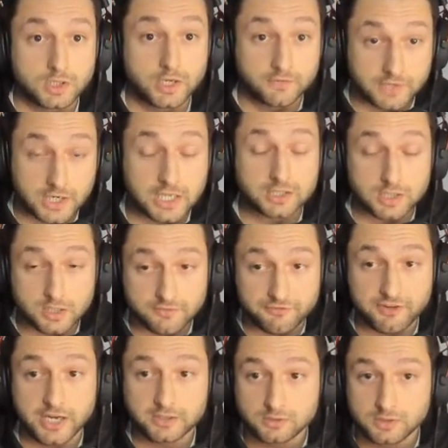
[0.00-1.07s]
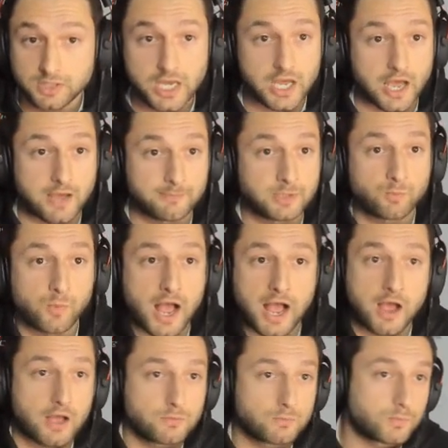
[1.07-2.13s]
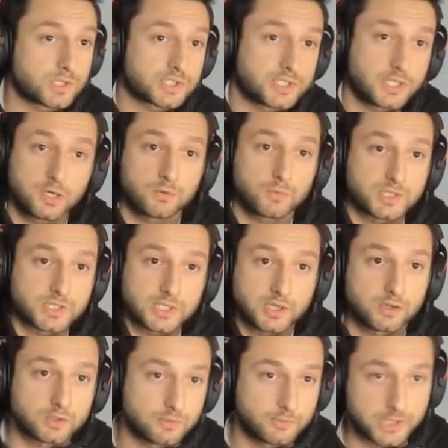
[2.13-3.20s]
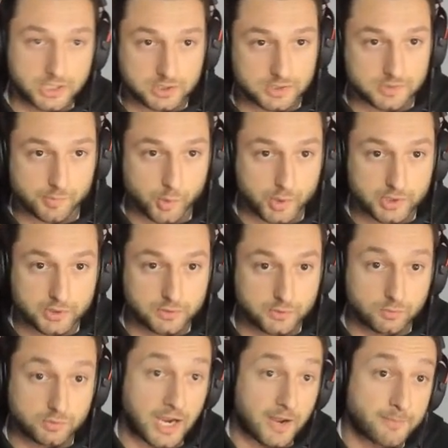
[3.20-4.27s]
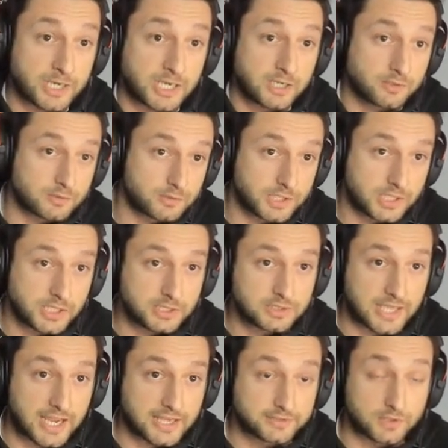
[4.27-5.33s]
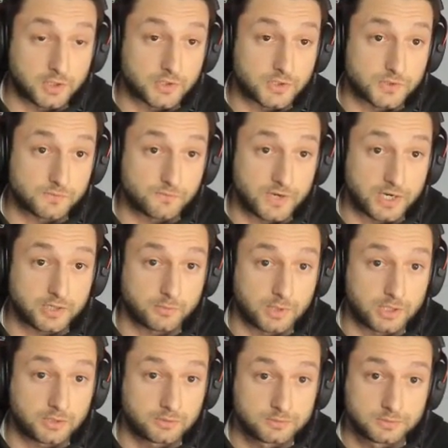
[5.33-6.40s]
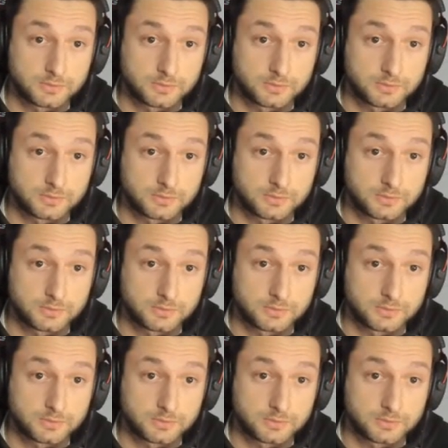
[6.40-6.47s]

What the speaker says: If they get to the final, yeah. I mean, what's the argument at this point? You dominate your league. That does very well.